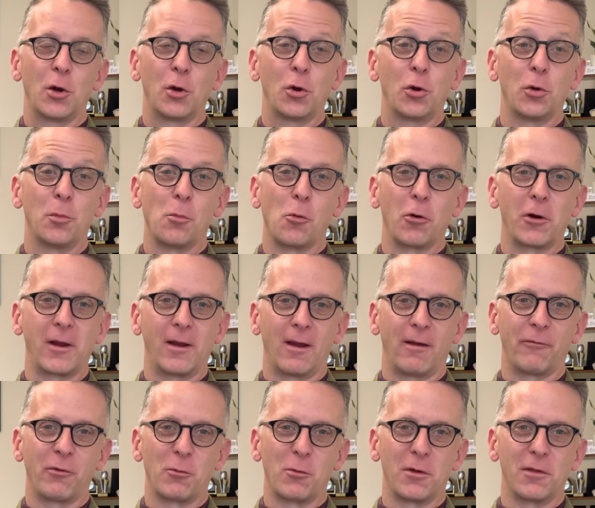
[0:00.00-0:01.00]
Good morning,
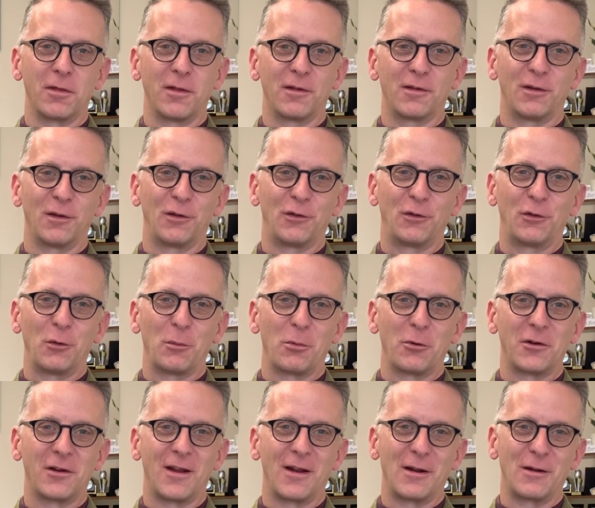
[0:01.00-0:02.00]
everyone. This is
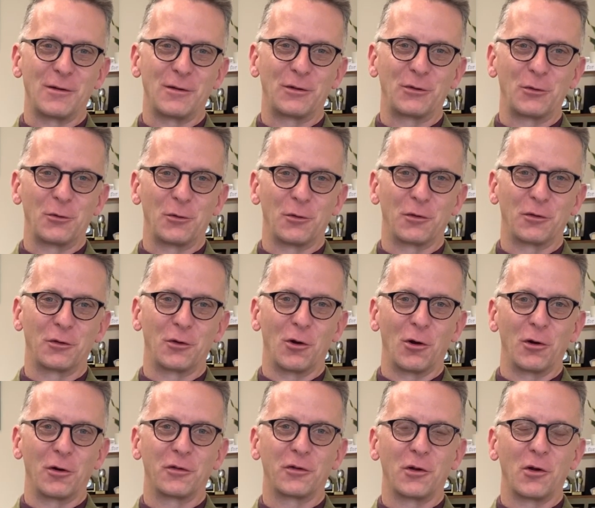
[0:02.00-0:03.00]
Superintendent of Schools
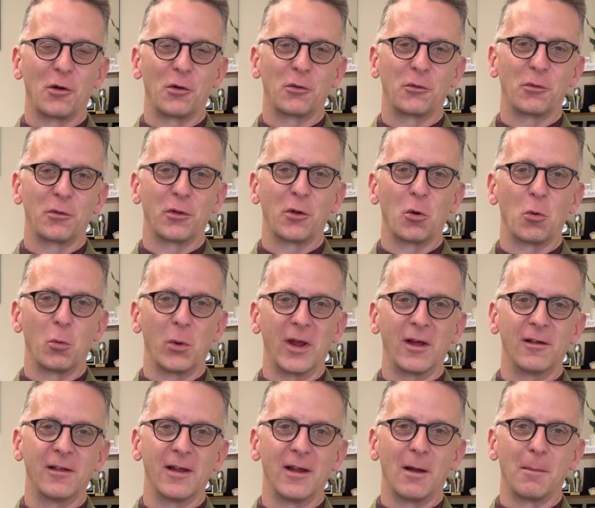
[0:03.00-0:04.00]
Kurtis Kotes with our
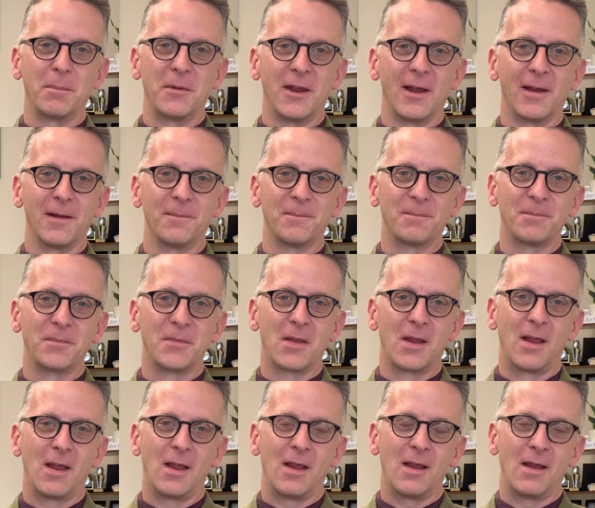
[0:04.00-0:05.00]
weekly update.
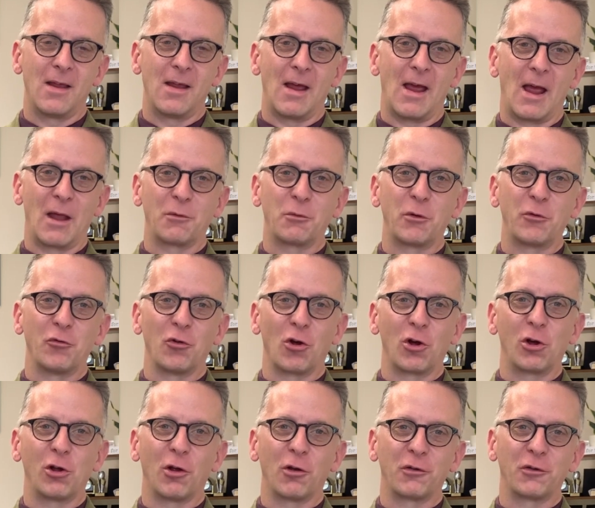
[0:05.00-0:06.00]
As we draw
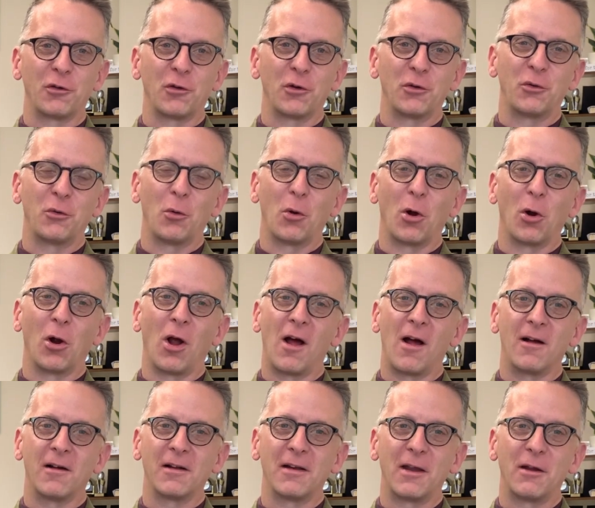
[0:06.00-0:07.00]
closer to our
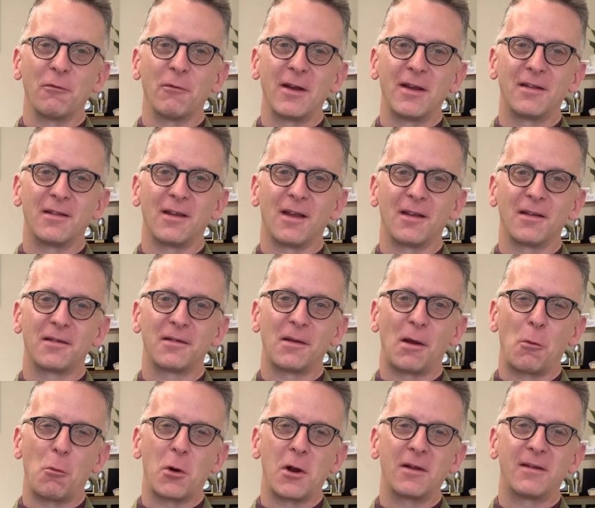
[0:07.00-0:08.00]
holiday recess,
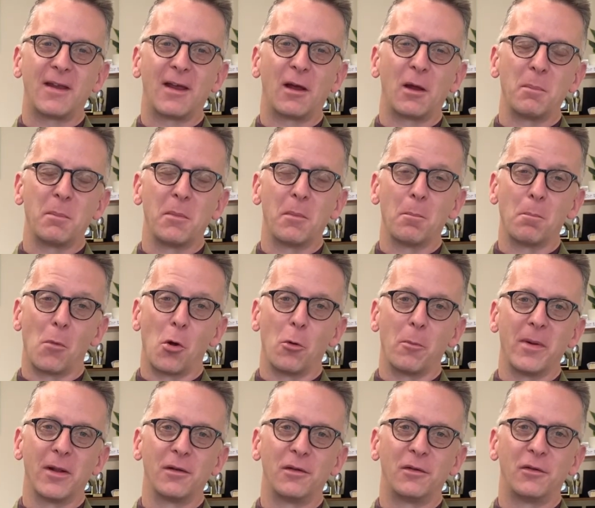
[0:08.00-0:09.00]
I want to take a
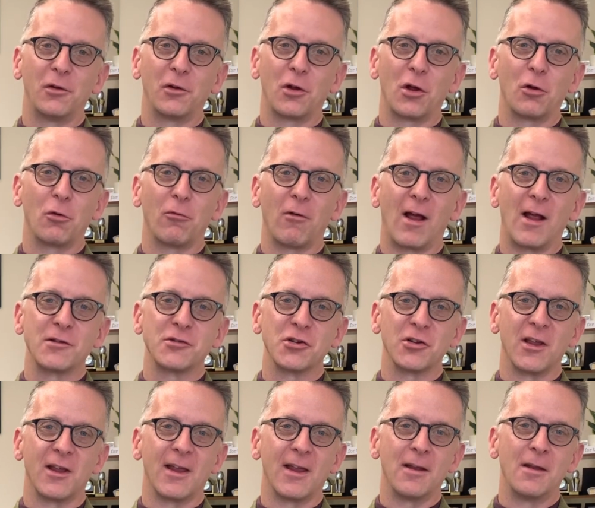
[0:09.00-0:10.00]
moment to
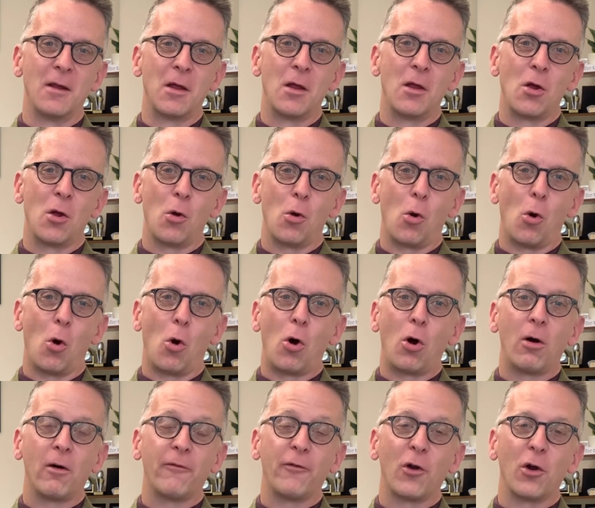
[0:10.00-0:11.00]
congratulate
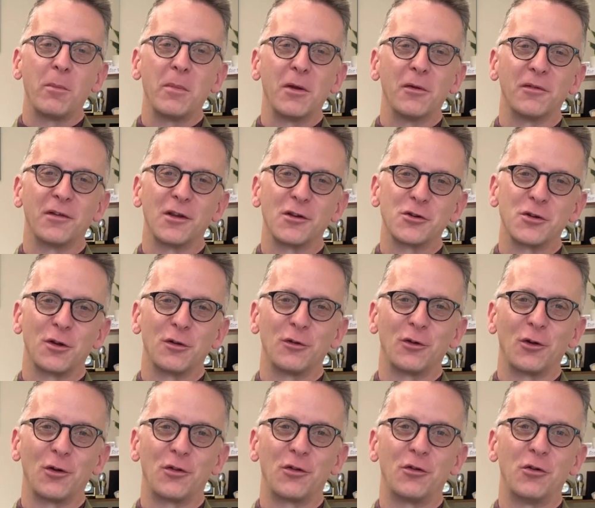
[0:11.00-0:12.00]
all of our musicians,
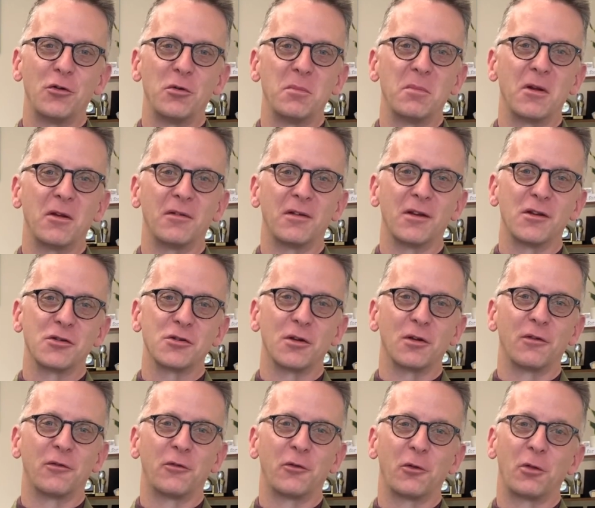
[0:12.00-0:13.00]
our student
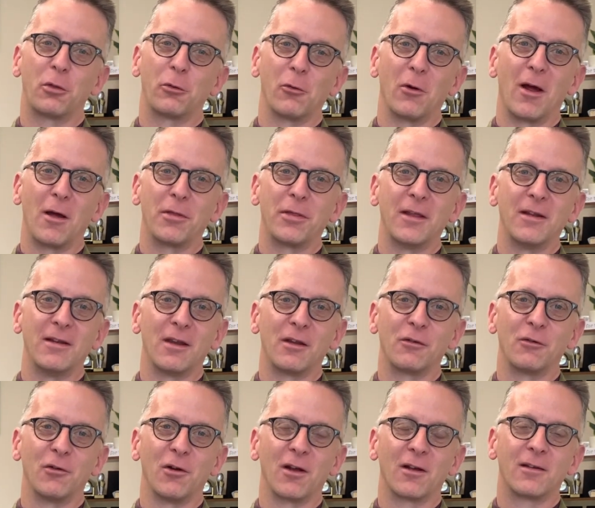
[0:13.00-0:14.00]
musicians throughout the
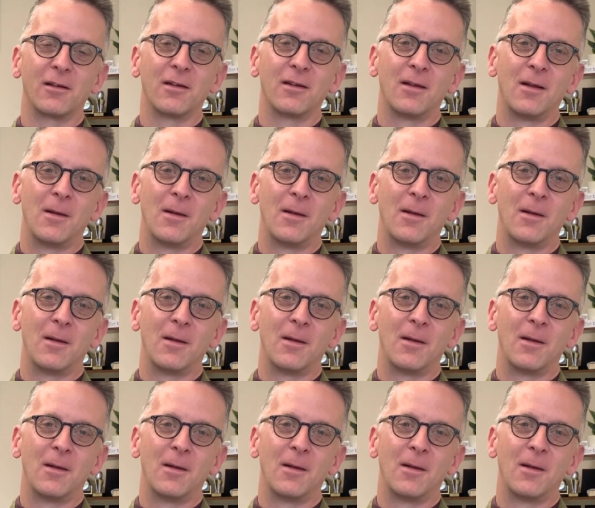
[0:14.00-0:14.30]
district.